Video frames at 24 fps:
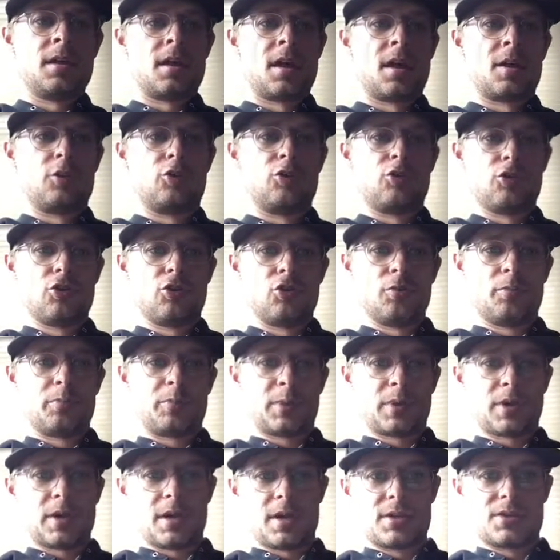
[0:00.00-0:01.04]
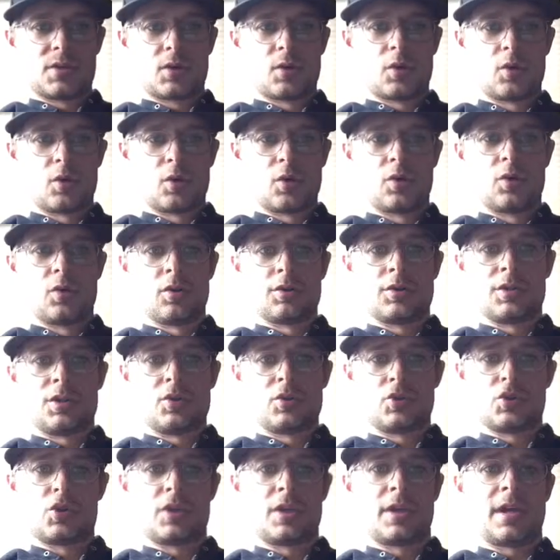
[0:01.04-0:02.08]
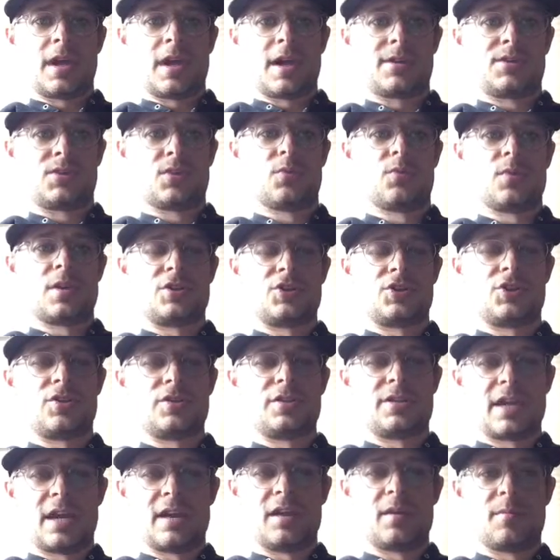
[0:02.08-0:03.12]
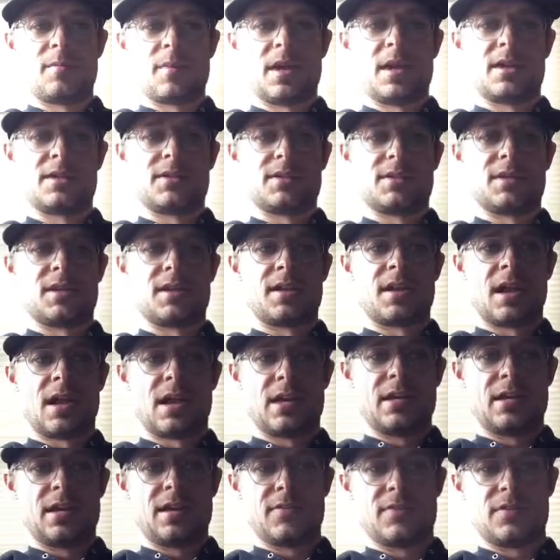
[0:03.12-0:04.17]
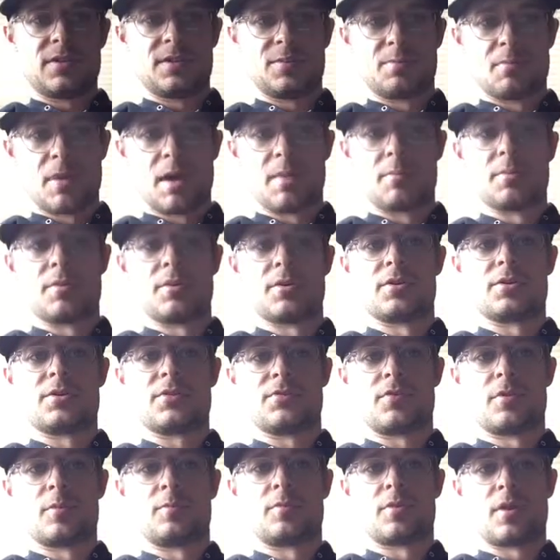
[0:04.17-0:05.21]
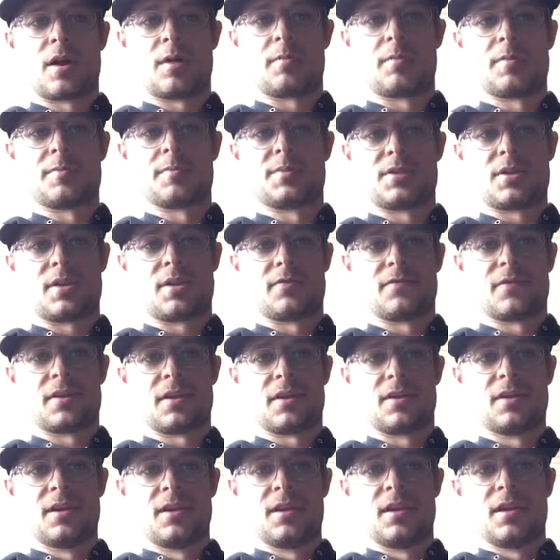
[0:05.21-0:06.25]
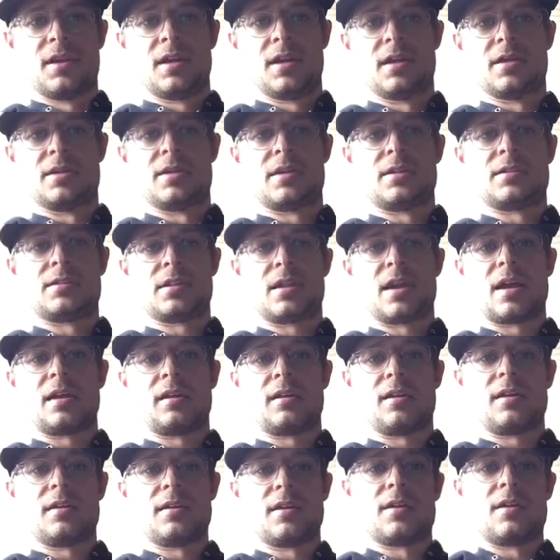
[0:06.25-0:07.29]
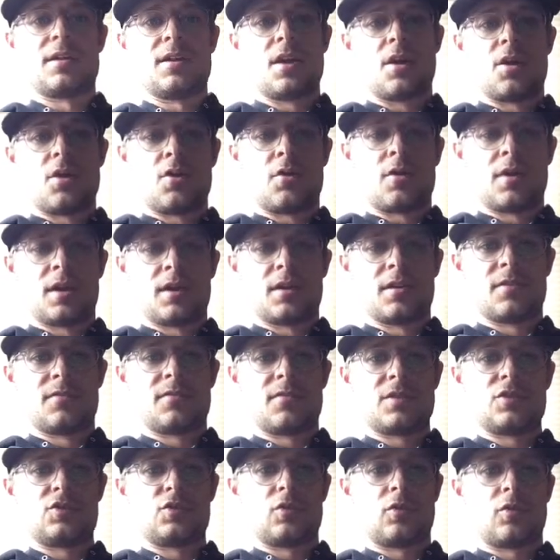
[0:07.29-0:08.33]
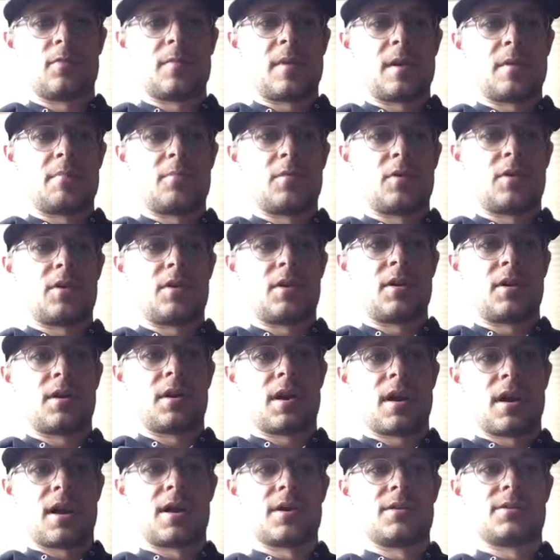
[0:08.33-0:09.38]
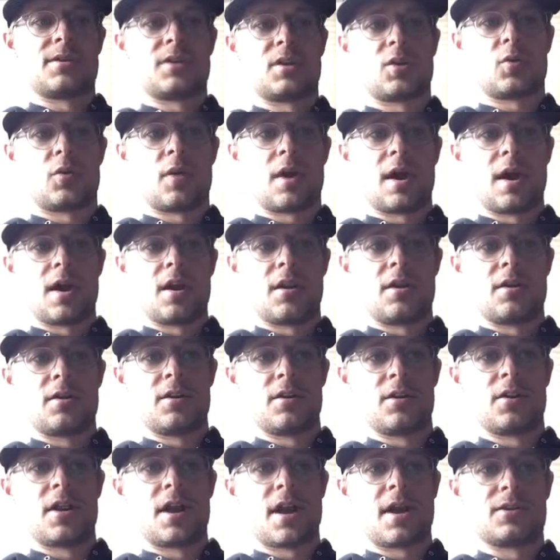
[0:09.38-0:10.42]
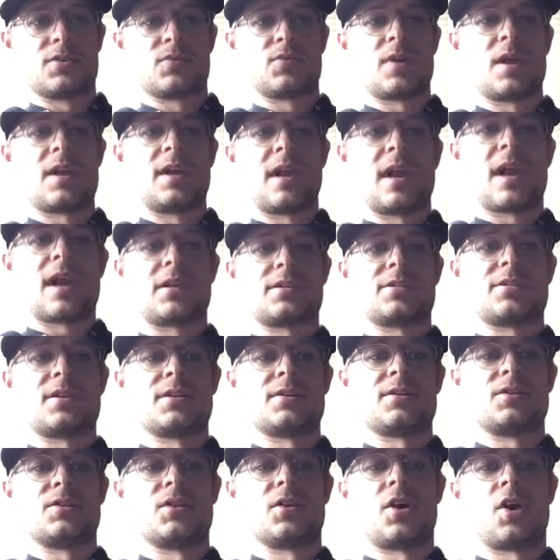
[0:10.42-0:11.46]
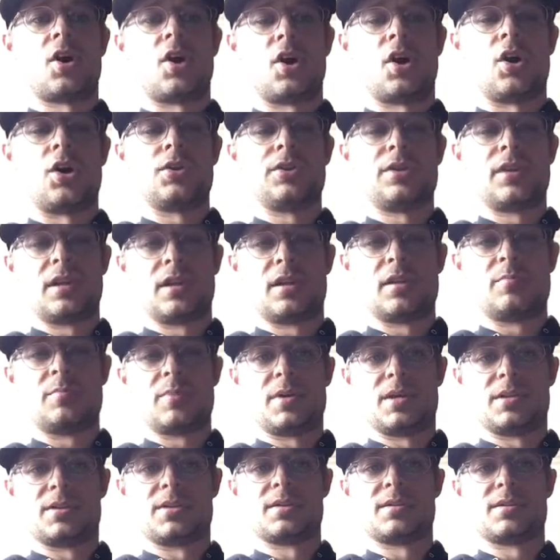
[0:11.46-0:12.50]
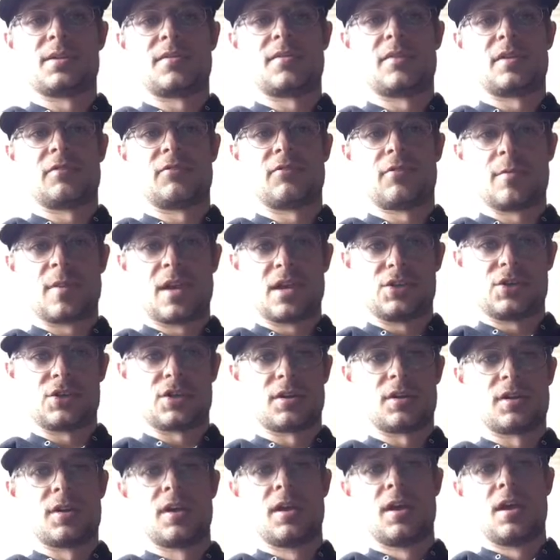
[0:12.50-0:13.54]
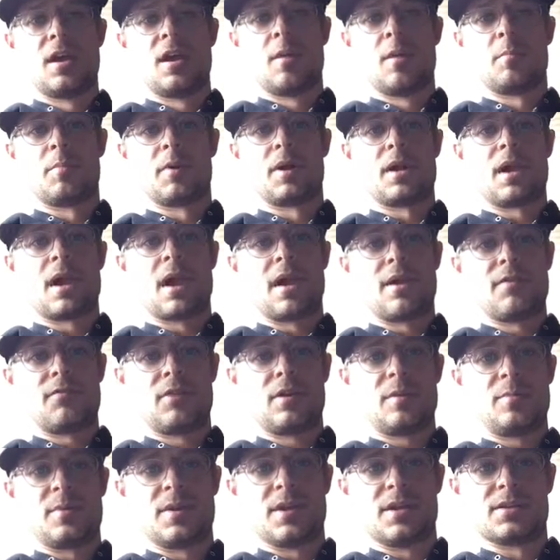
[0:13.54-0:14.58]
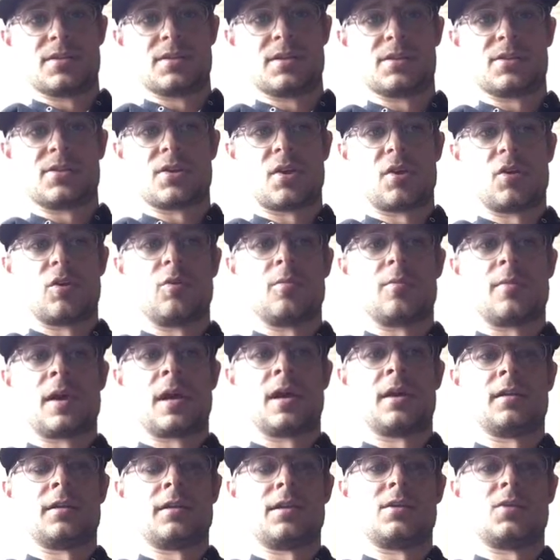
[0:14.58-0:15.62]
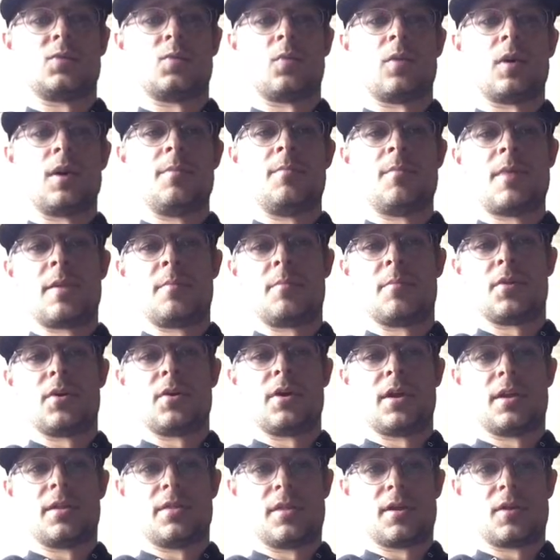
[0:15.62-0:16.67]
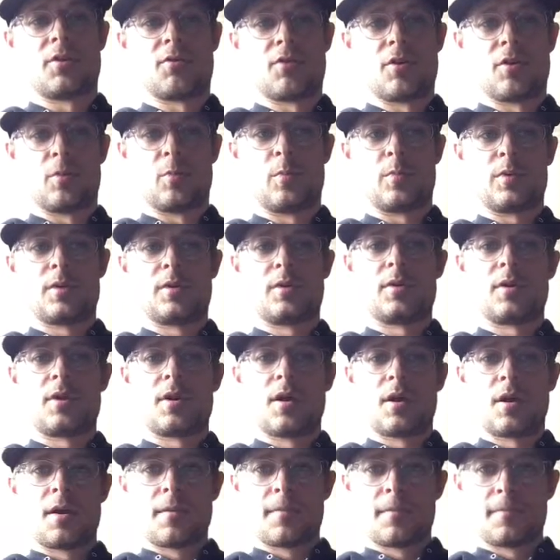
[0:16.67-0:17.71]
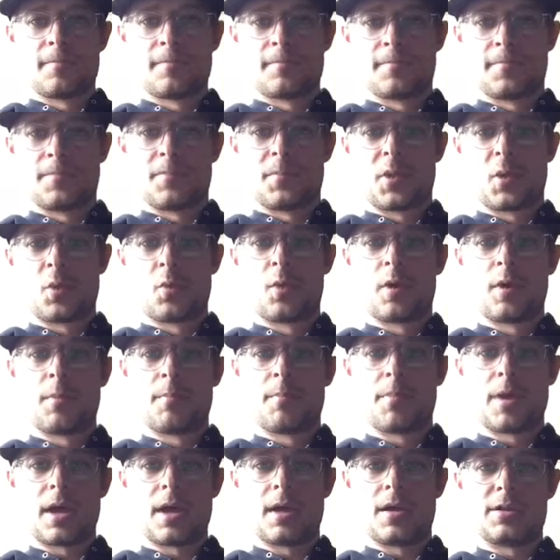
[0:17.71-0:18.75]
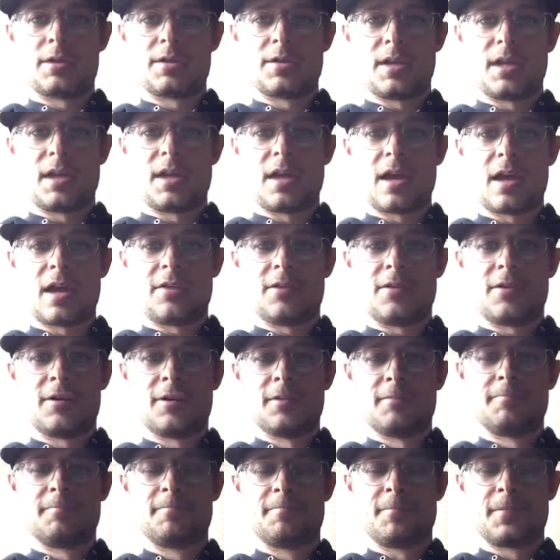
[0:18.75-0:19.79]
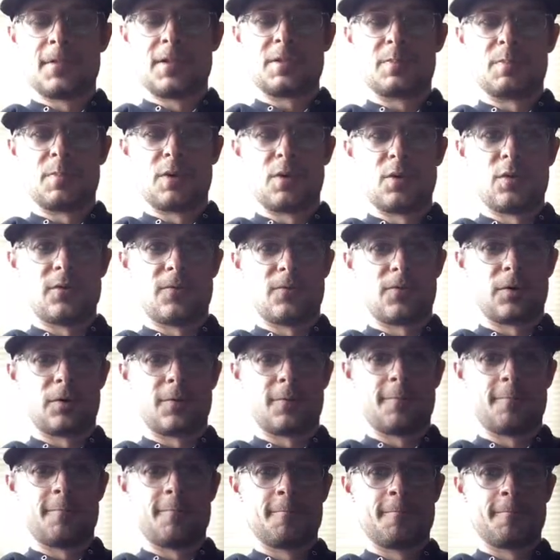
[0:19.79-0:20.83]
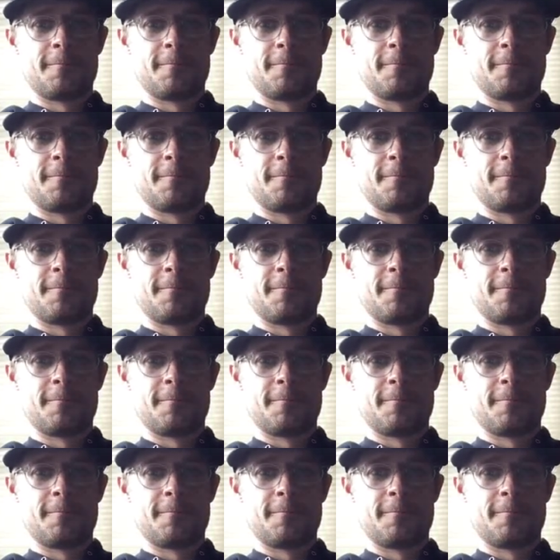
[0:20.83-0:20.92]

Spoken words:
A group as a whole usually has a richer database than any of its members for problem solving. It is likely that no individual member has acquired or has ready access to all needed pieces of information, but every piece is owned by at least one member in the group. We're better together. It's beautiful.